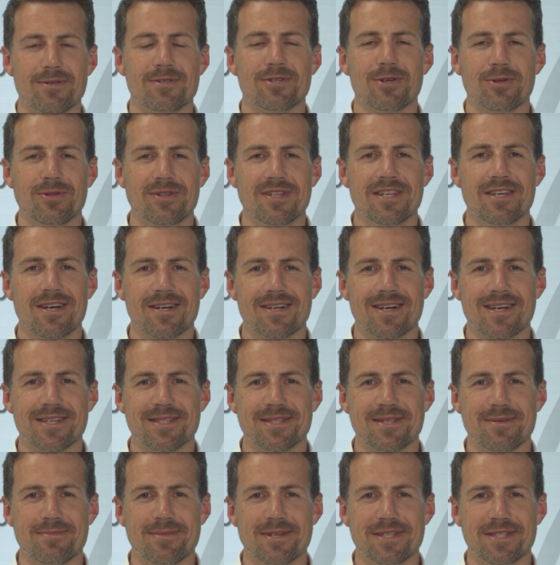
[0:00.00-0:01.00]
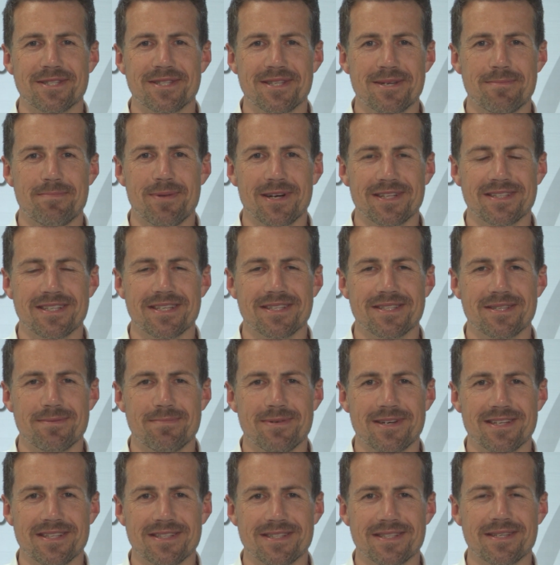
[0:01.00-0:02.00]
So, dear customers, dear
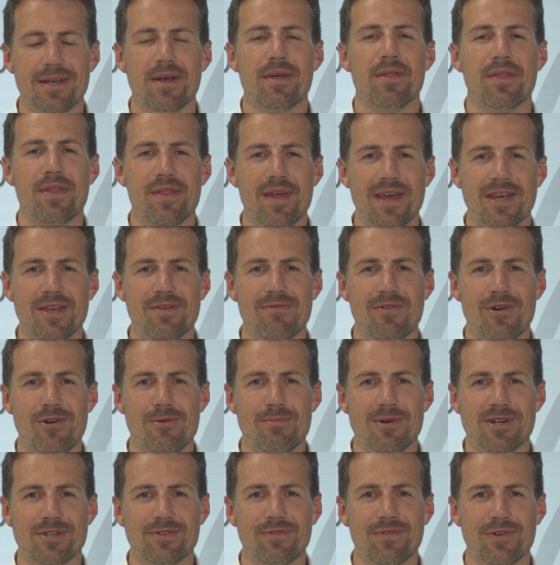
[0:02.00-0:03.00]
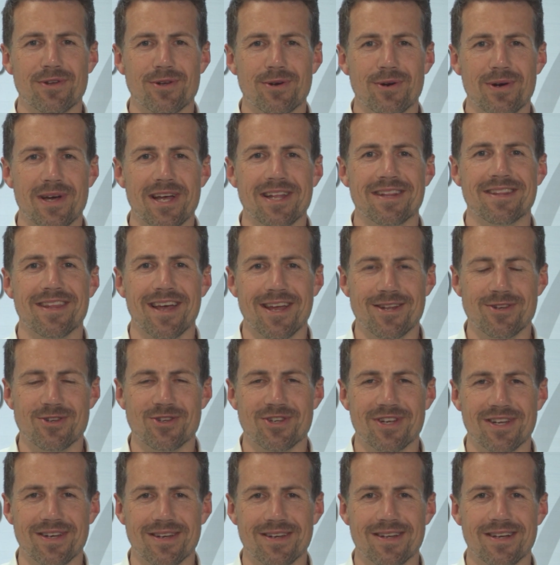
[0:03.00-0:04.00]
participants, thank you very much for your
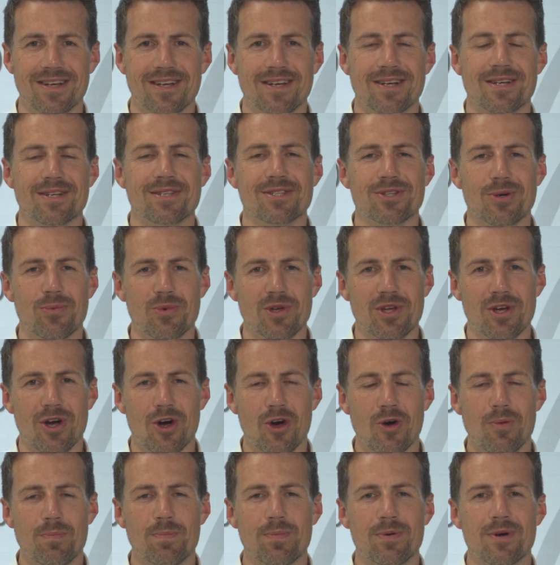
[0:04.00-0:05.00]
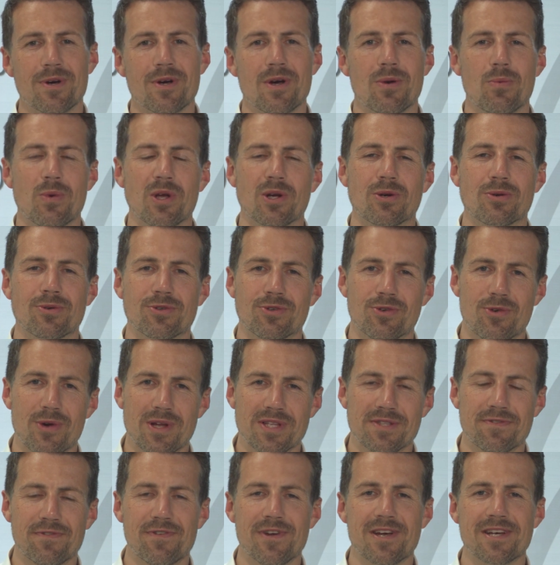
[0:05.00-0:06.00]
attention. So we hope we could
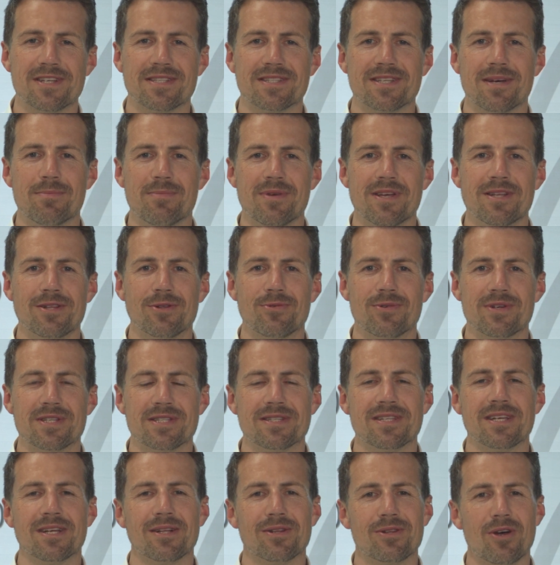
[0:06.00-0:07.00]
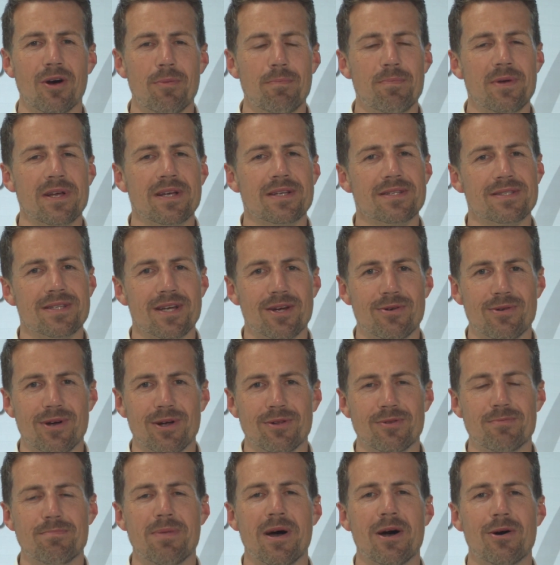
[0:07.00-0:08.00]
transfer some interesting topics
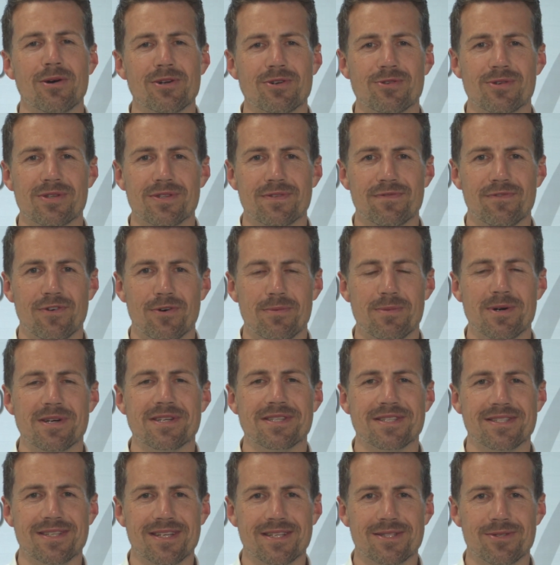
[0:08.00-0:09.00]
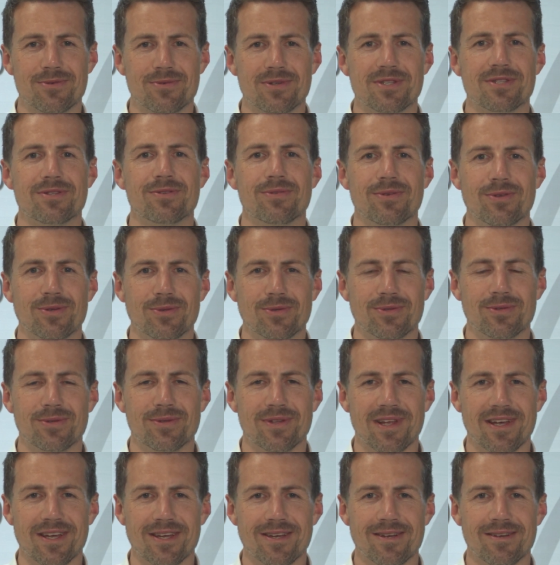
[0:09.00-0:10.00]
around power transformer accessories to you
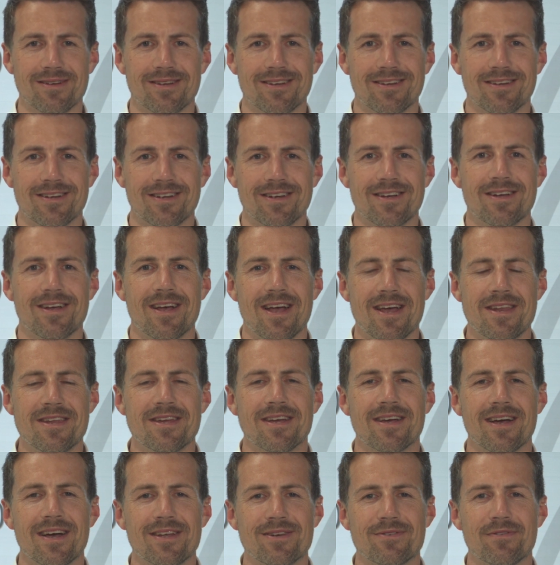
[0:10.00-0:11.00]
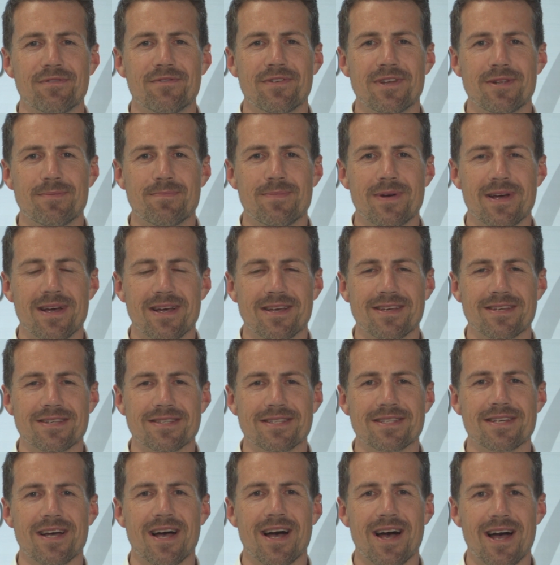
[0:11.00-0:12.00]
today. Any kind of feedback
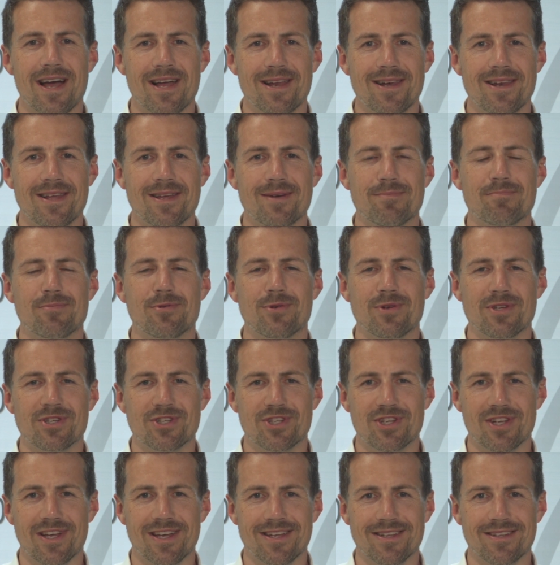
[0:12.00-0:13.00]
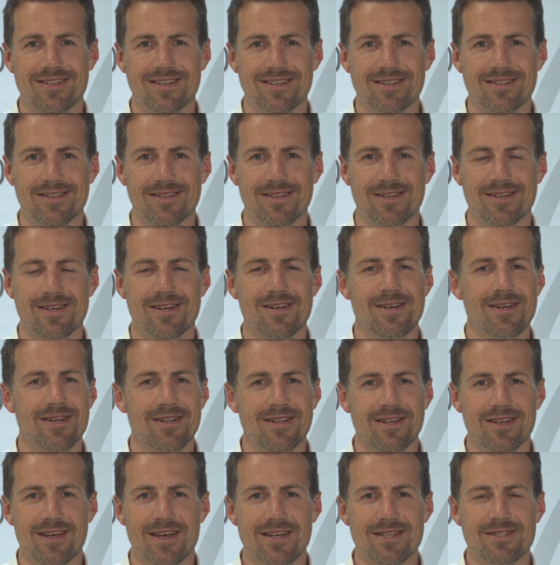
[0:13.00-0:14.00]
is highly appreciated. In
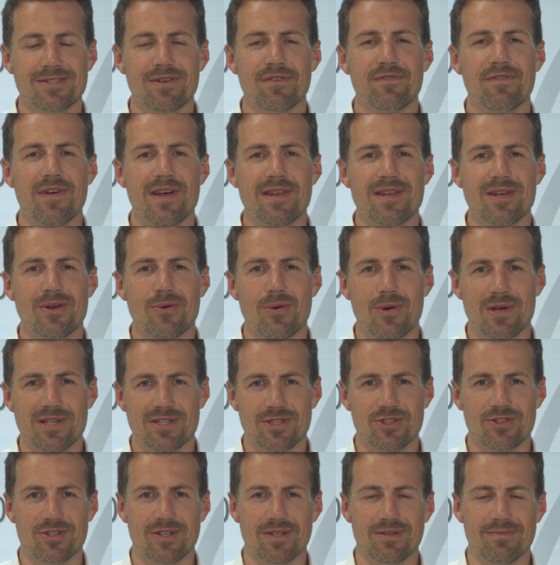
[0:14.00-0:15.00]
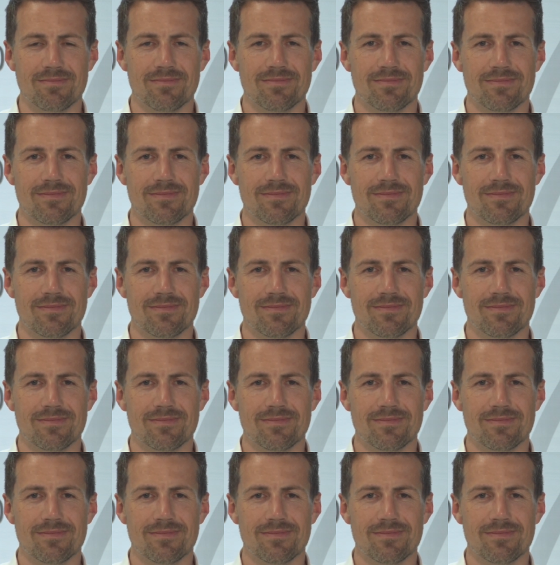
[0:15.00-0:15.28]
case of any question,